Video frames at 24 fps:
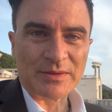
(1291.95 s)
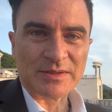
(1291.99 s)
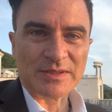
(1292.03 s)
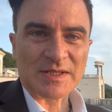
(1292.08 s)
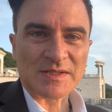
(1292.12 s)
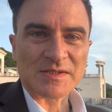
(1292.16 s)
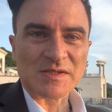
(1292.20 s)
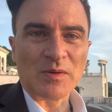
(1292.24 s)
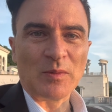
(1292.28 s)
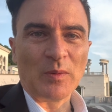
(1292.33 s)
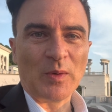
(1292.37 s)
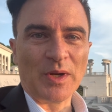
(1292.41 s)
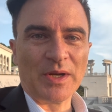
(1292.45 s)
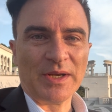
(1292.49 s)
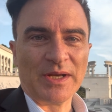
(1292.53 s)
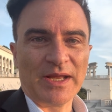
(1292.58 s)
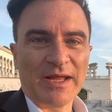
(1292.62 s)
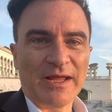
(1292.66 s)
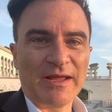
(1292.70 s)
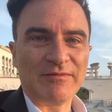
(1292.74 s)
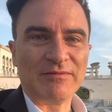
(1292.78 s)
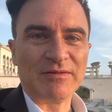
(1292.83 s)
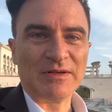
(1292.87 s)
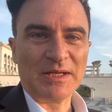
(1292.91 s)
doesn't want
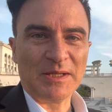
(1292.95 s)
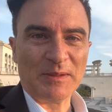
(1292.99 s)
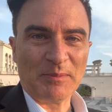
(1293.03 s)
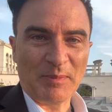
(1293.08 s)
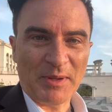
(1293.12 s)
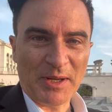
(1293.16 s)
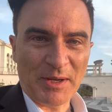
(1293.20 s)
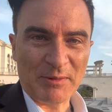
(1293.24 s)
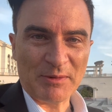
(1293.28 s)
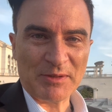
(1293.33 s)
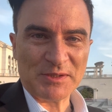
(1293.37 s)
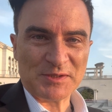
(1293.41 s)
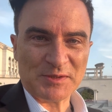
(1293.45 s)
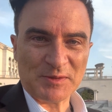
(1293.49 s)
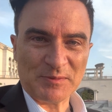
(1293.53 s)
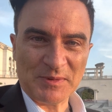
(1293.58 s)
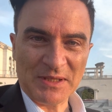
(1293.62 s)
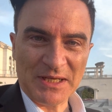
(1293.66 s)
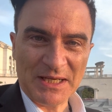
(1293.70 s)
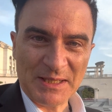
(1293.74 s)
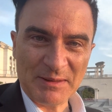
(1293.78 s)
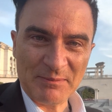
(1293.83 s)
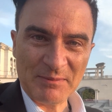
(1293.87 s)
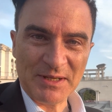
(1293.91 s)
Heavenly Parent to be
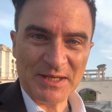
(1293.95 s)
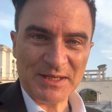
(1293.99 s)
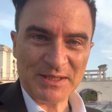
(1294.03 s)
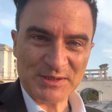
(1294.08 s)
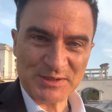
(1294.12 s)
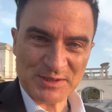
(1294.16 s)
limited